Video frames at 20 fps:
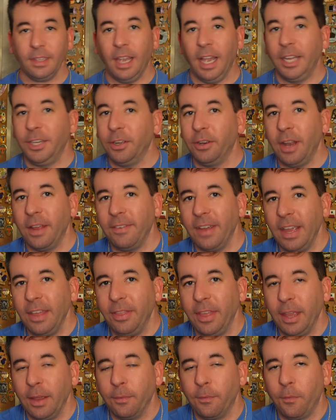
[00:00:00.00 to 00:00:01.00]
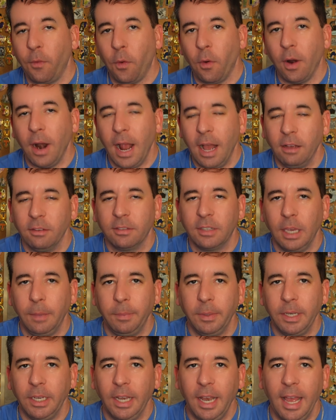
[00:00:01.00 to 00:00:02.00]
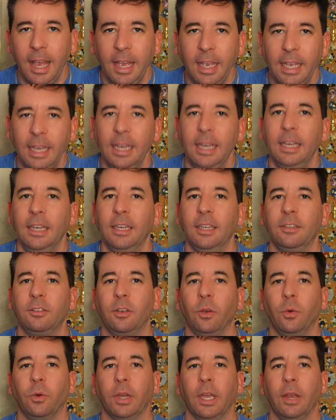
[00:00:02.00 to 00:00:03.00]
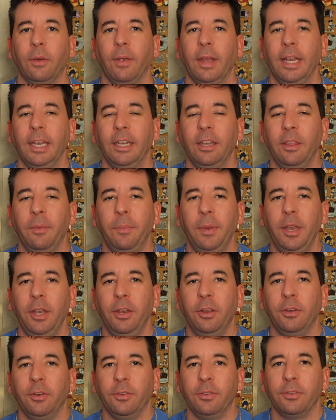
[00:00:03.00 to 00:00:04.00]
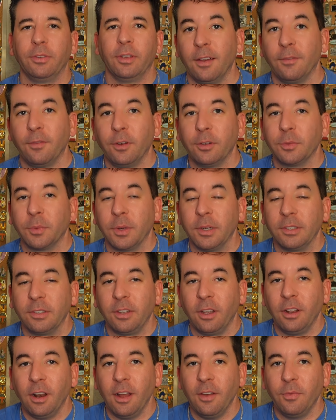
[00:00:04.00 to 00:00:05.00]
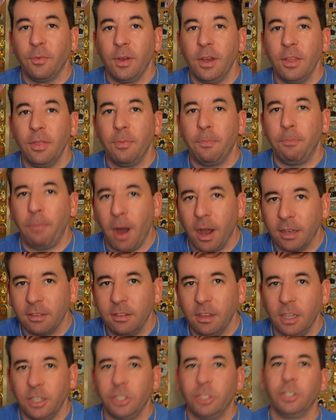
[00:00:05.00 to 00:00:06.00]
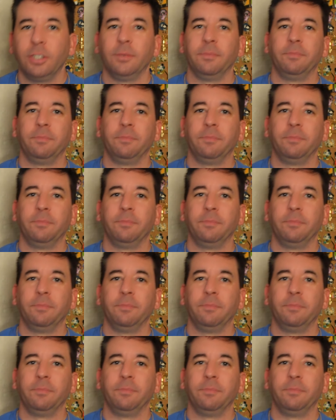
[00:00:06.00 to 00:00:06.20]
I don't have anything for housekeeping today, so we'll get right into the pin news. First, we're going to start off with Box Lunch.